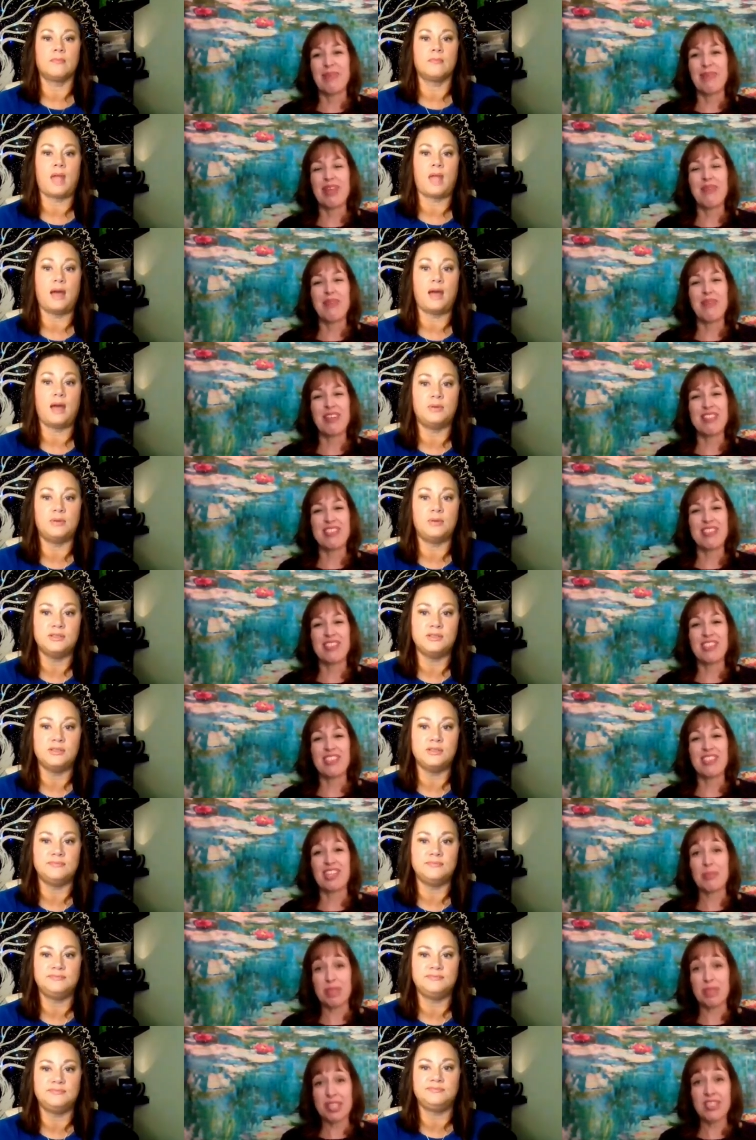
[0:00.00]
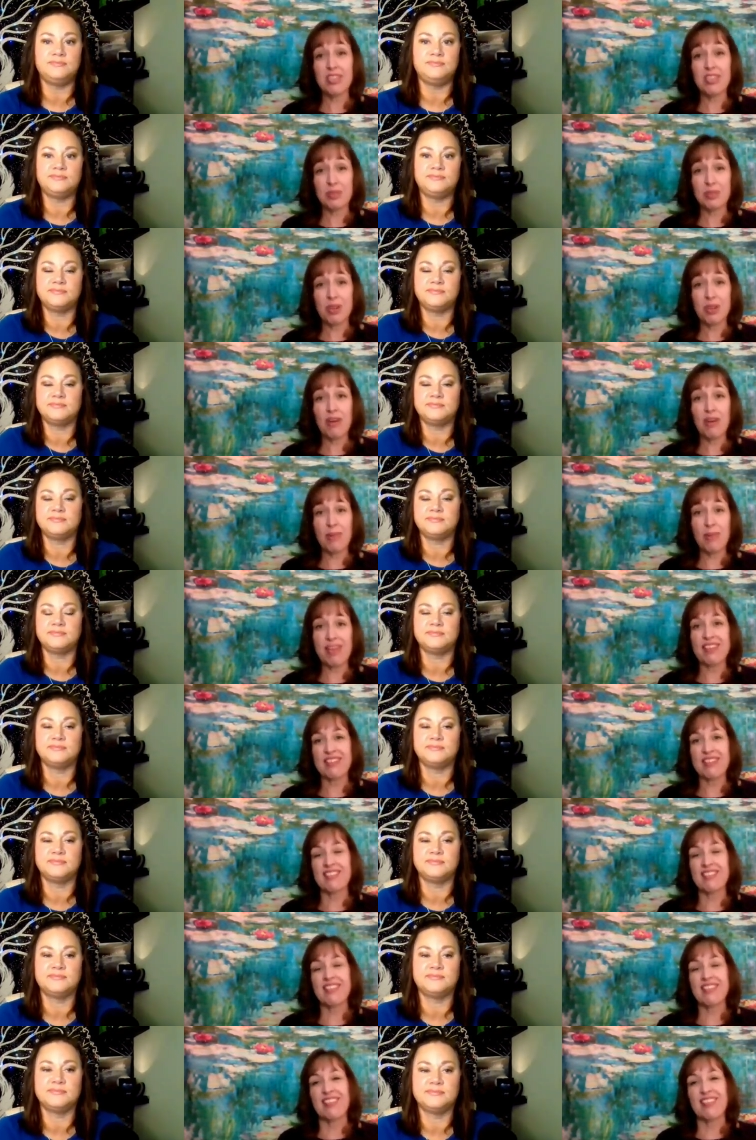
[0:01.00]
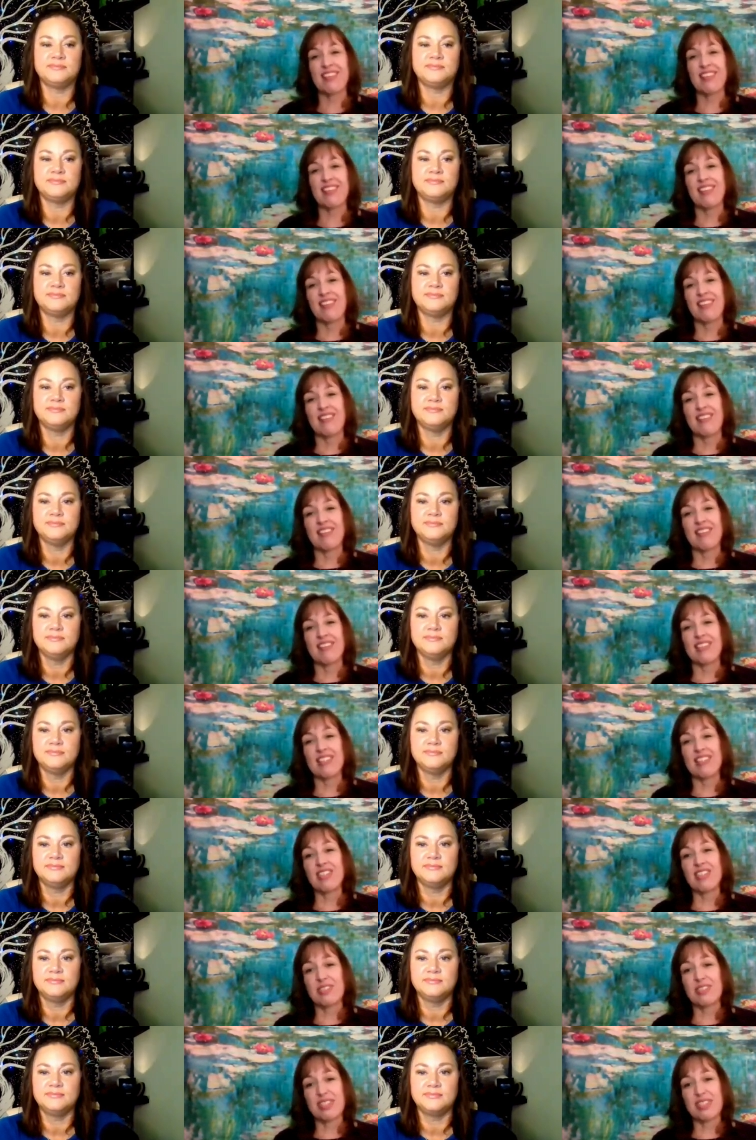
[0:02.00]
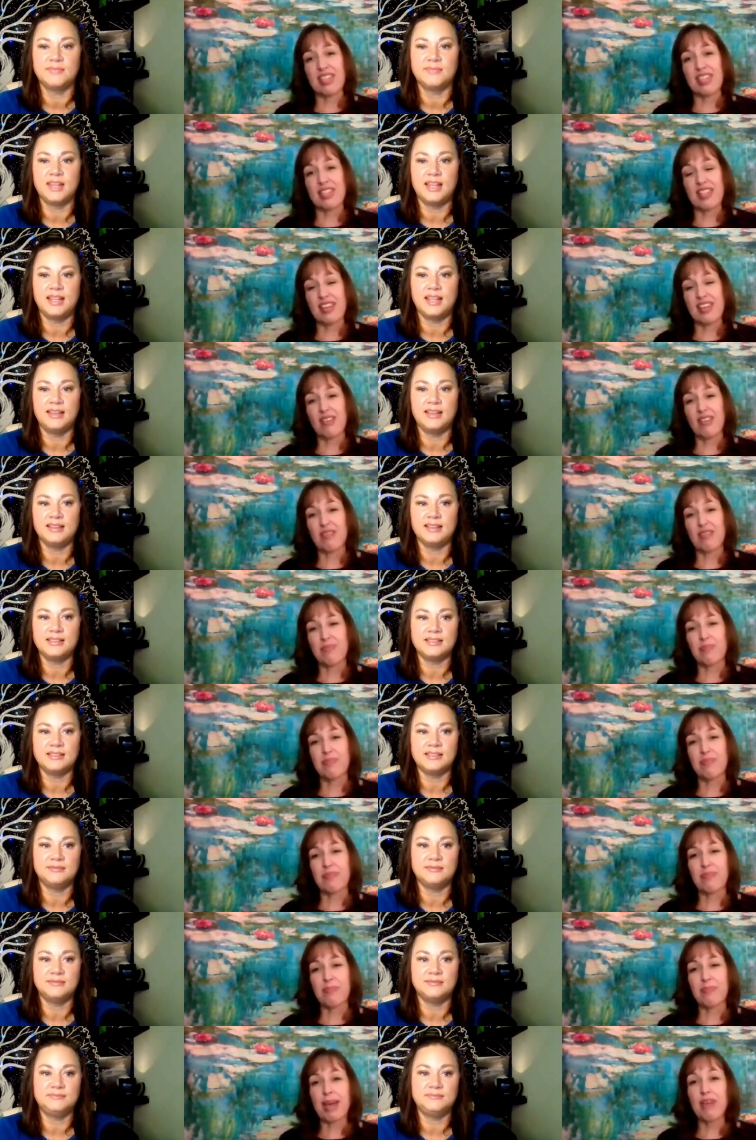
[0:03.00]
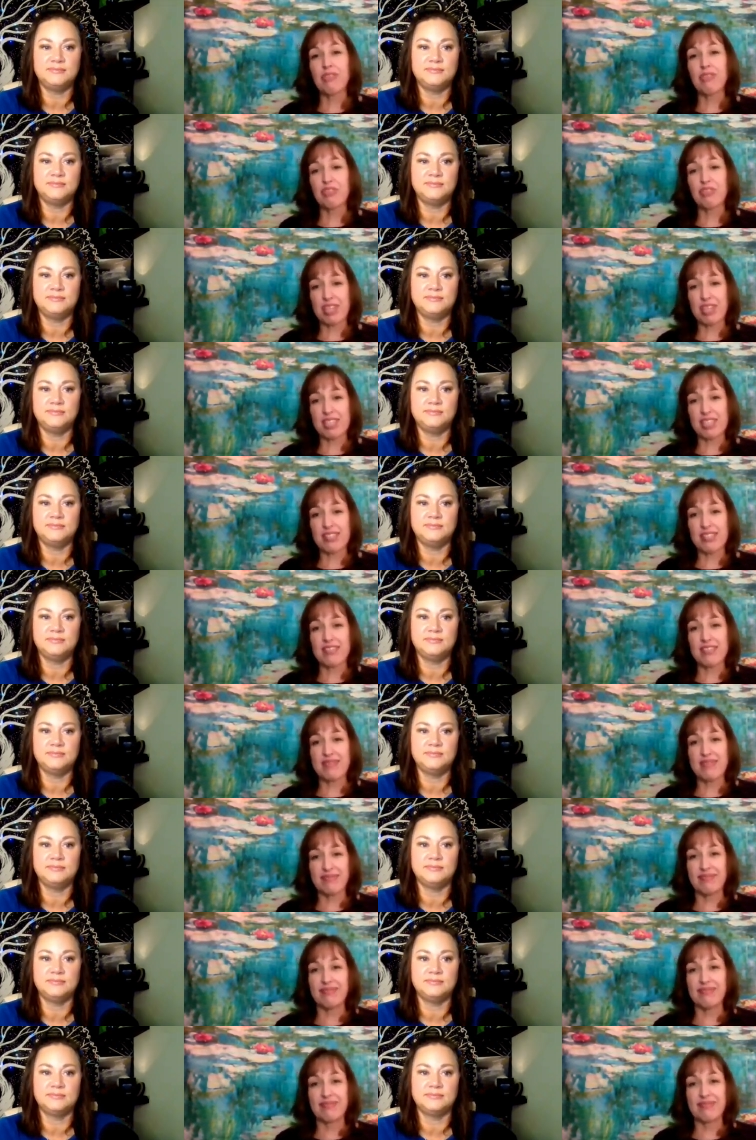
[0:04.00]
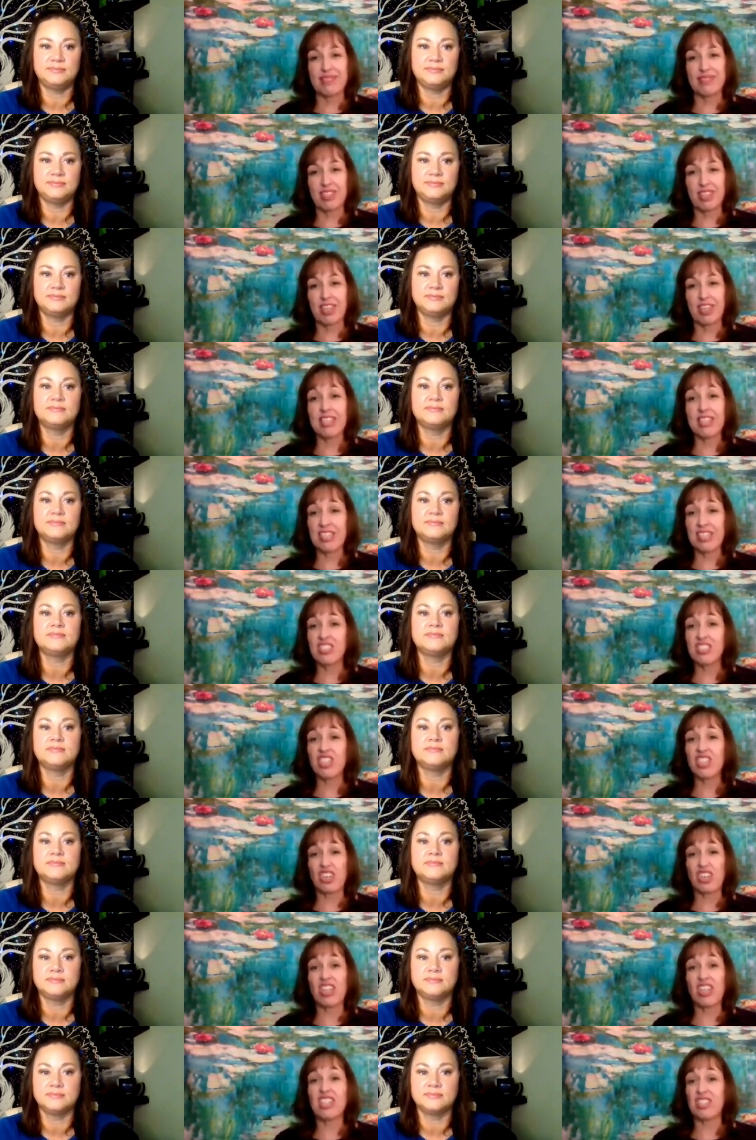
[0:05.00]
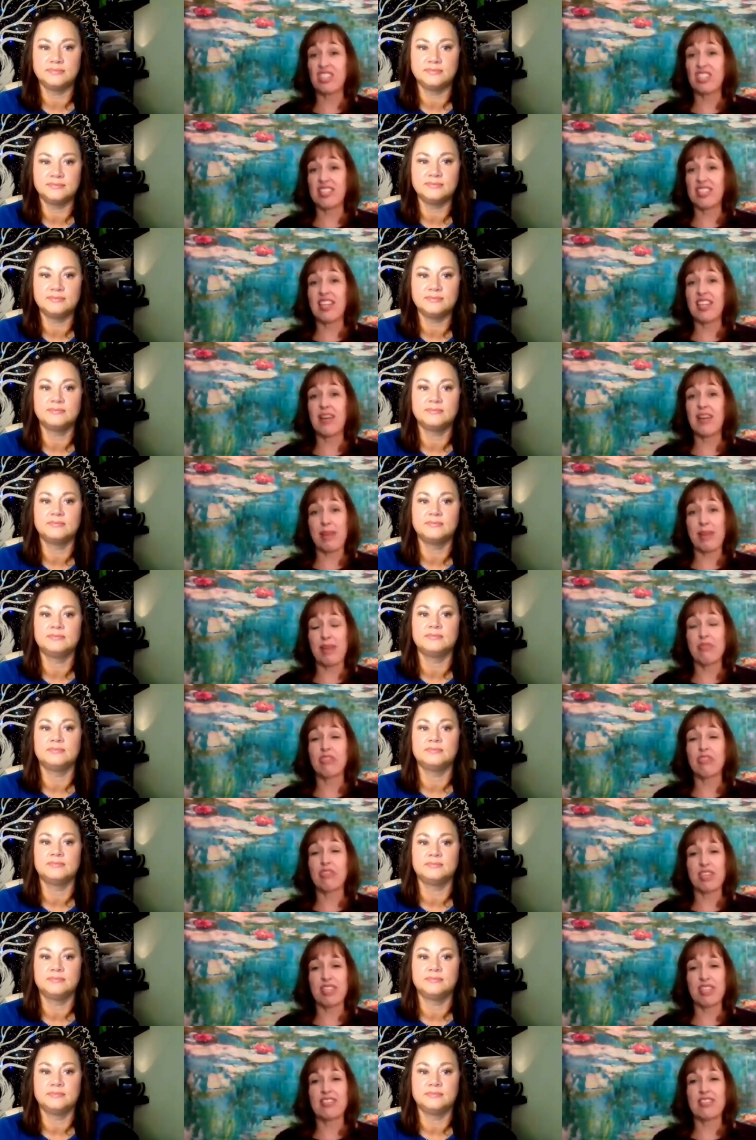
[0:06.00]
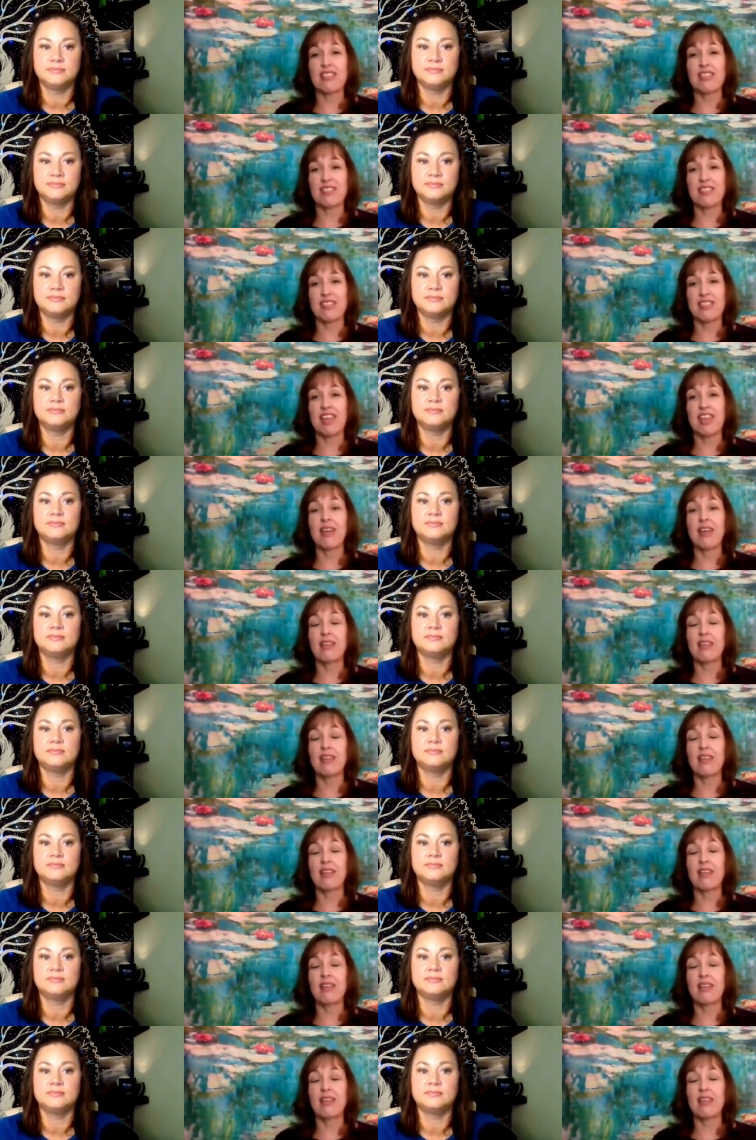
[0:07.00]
Speaker 1: if anybody wants to share please do comment because as you said there boundaries it takes courage to set up boundaries